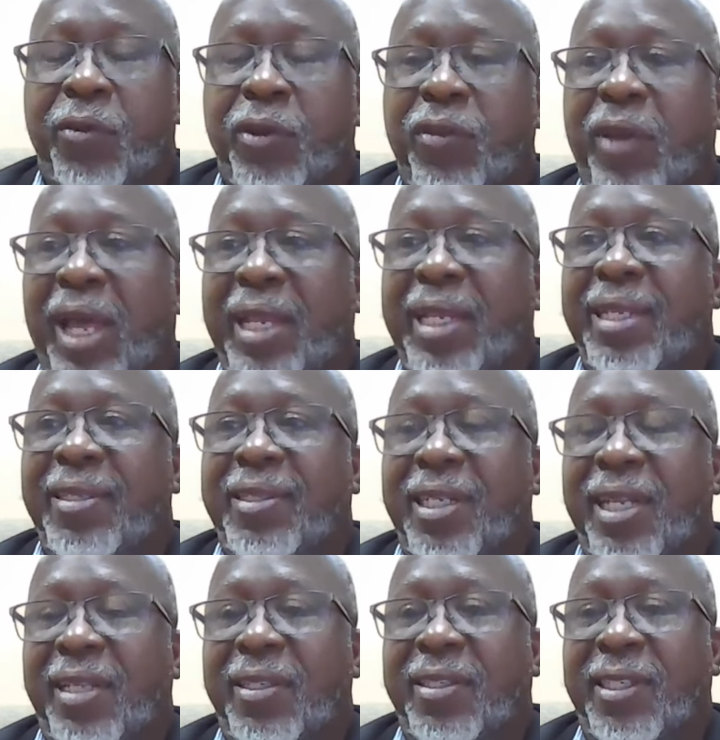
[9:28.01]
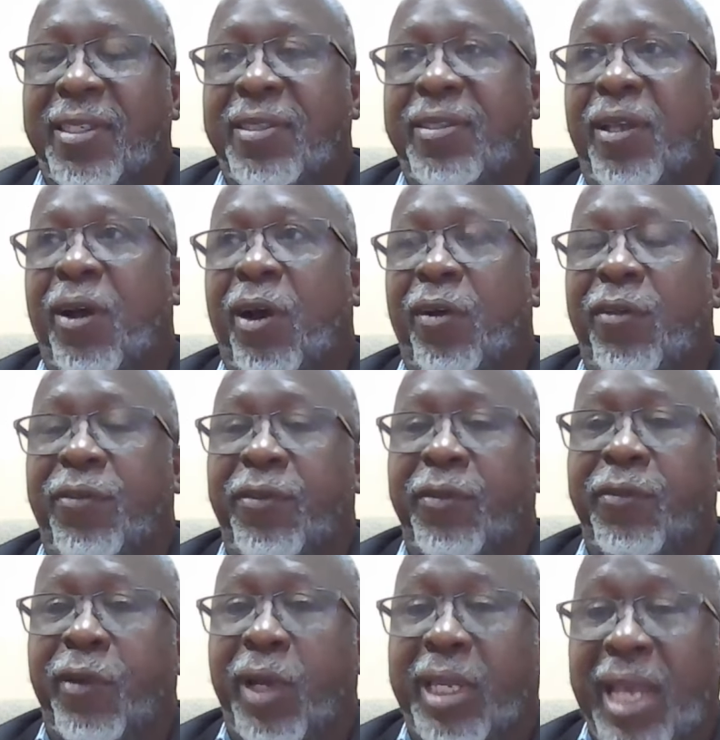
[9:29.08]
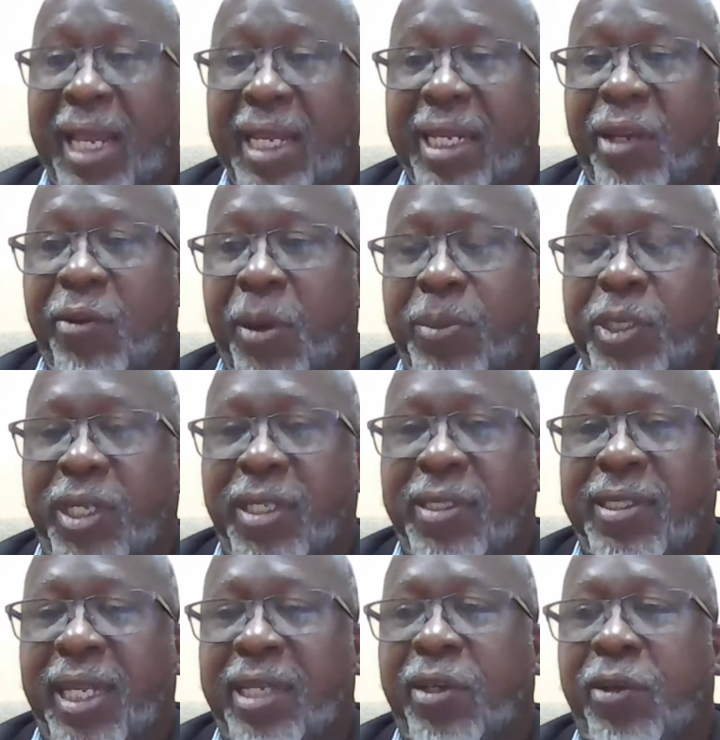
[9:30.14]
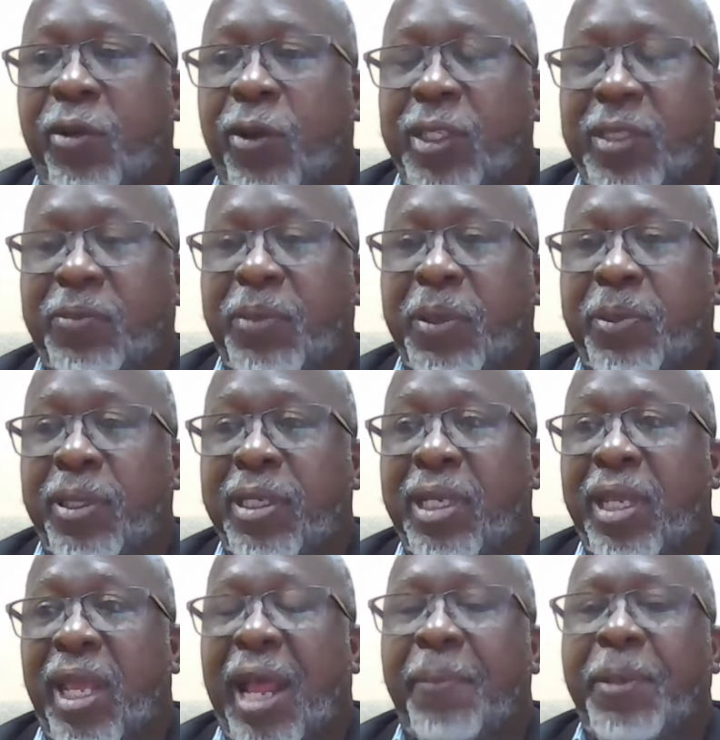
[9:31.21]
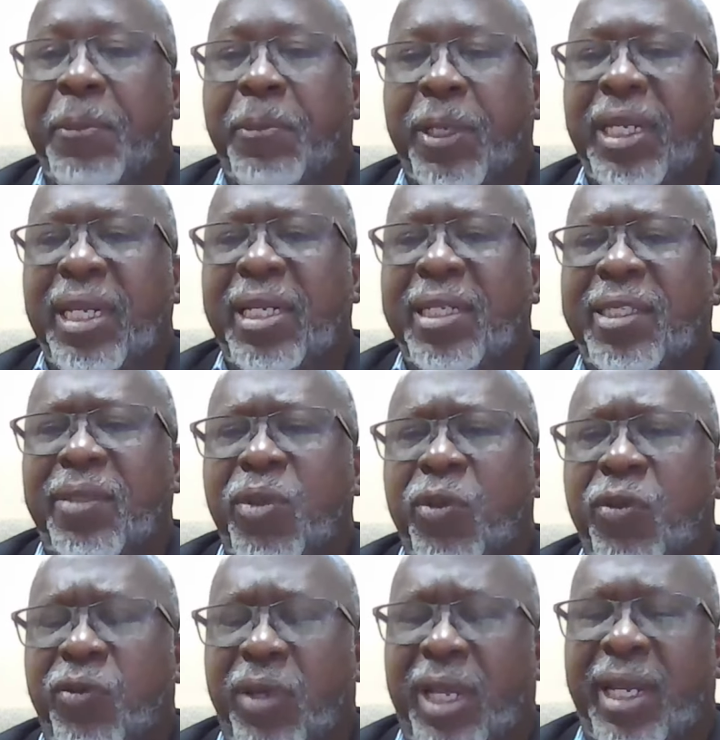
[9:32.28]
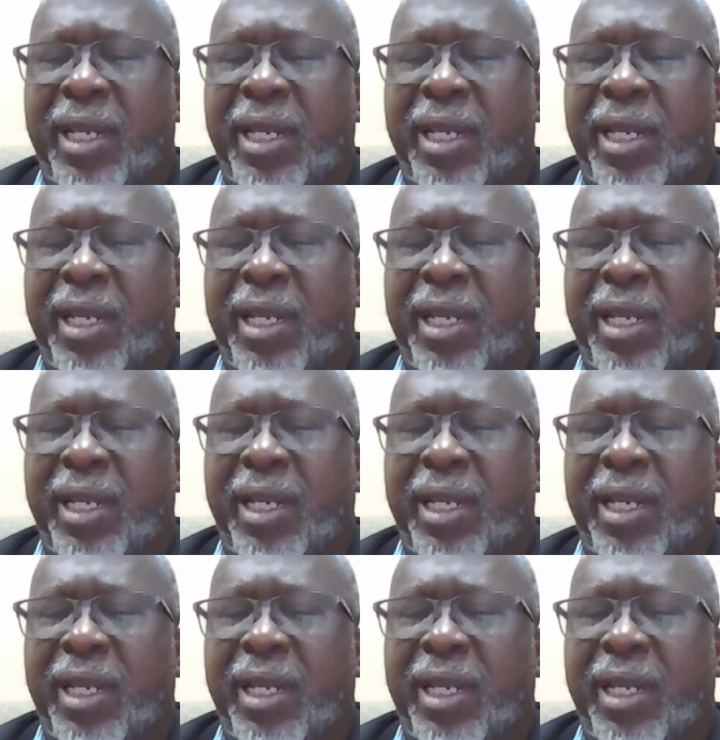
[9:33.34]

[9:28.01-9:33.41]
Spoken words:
We've had incidences of volcanic eruptions that caused people, and people needed to move.